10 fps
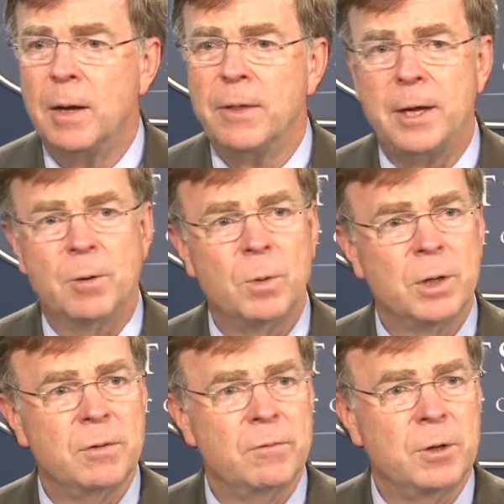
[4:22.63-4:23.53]
they are
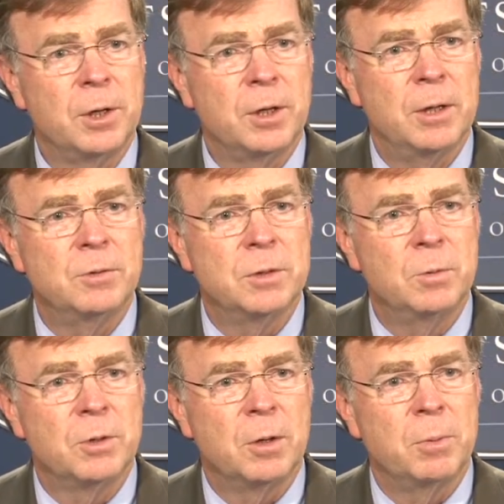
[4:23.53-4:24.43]
working very closely
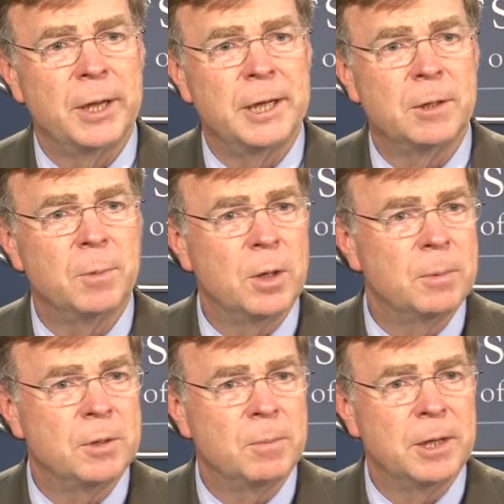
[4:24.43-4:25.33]
with our planning
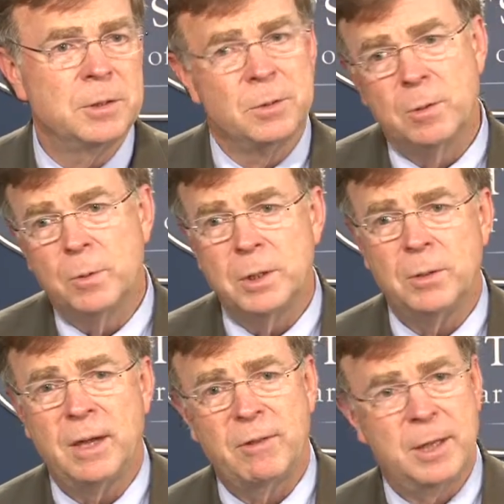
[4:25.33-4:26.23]
department to make sure that we
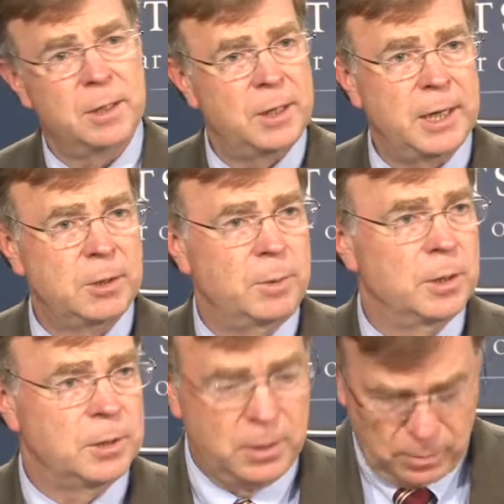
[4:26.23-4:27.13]
do have that
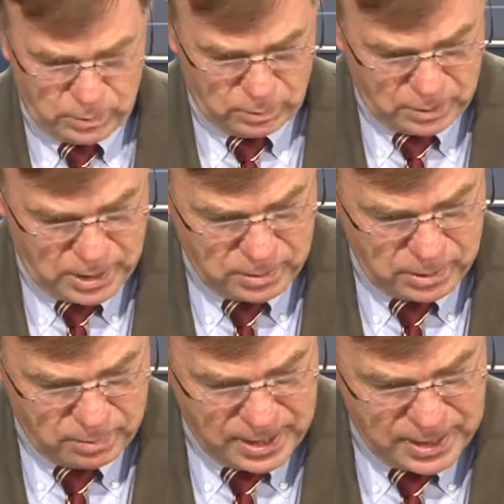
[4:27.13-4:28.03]
connectability that we were
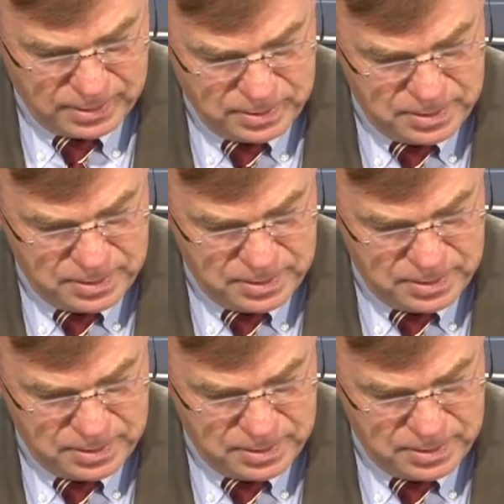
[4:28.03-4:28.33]
talking about.